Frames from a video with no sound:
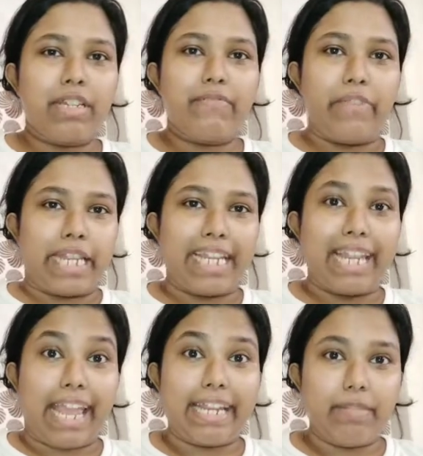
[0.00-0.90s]
very
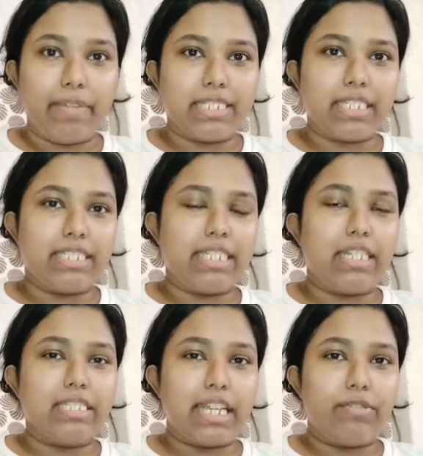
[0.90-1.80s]
light based
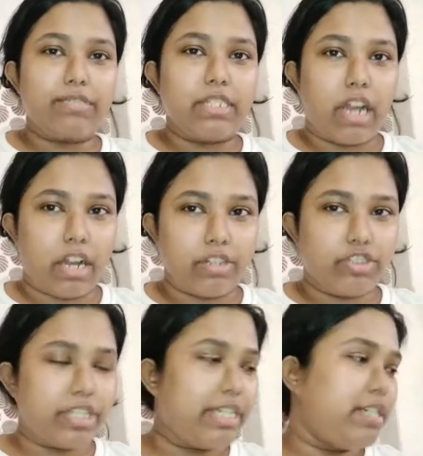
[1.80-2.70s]
concealers. I use a darker
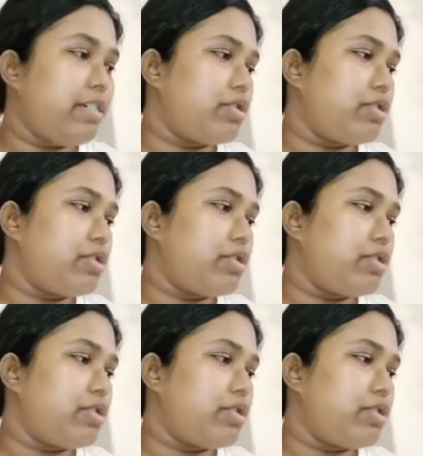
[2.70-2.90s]
shade.